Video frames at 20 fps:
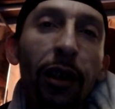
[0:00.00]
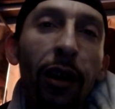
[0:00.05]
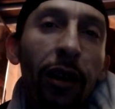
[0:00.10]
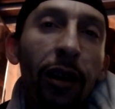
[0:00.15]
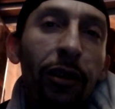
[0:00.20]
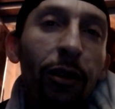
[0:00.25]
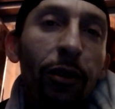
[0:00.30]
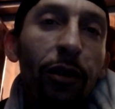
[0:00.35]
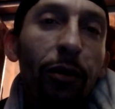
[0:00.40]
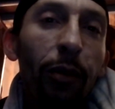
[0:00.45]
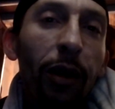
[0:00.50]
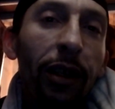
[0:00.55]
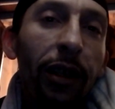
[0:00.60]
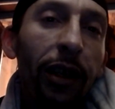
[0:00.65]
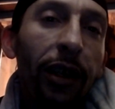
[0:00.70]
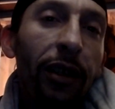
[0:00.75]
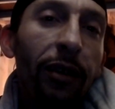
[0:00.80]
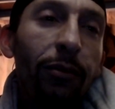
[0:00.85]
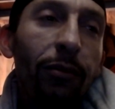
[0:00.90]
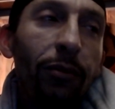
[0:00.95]
I told you my
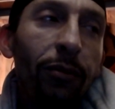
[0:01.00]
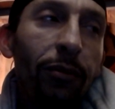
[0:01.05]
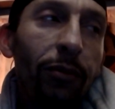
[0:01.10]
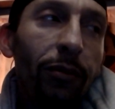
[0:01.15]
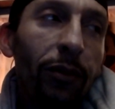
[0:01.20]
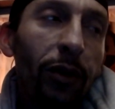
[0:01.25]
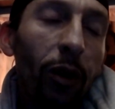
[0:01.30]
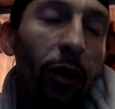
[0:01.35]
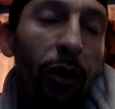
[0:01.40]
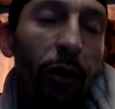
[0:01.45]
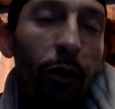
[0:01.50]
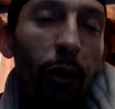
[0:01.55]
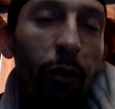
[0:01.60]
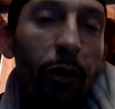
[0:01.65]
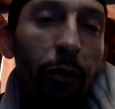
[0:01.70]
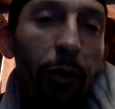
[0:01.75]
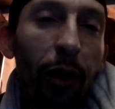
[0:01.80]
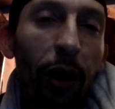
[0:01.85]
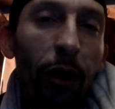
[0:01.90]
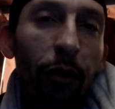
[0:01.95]
name. Told you what we
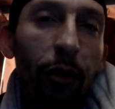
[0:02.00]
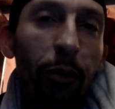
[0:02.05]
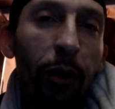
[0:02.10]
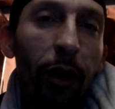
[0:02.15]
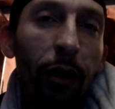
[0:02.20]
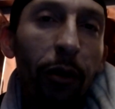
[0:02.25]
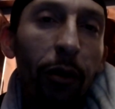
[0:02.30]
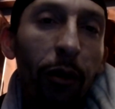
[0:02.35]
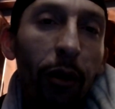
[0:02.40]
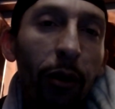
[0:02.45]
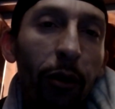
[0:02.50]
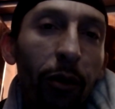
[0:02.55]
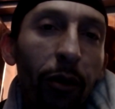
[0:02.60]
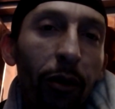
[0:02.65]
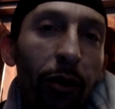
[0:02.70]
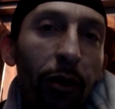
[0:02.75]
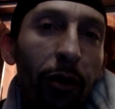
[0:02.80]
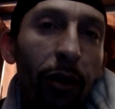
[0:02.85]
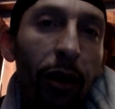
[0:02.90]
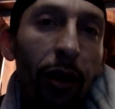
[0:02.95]
about. We about growth.